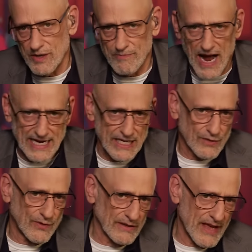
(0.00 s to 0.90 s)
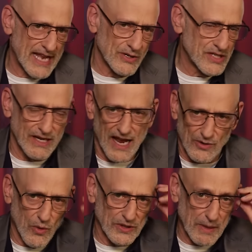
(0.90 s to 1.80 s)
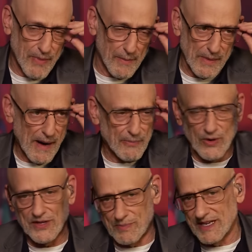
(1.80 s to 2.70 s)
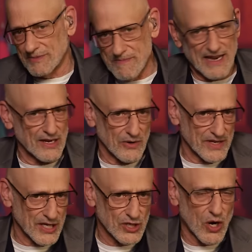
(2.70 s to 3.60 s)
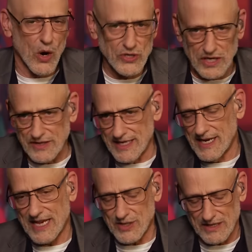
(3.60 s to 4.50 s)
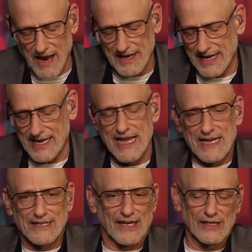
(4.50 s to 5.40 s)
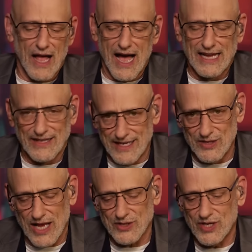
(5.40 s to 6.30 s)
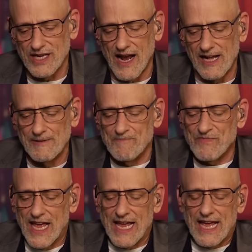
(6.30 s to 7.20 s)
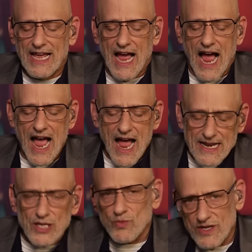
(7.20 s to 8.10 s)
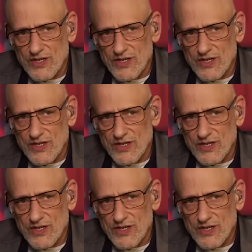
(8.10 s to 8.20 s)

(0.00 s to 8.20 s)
that Biden is full of energy, I don't know what they pump him up with, but it meant, you know, that he's cogent, that he hasn't got any decline, that he's not senile. I just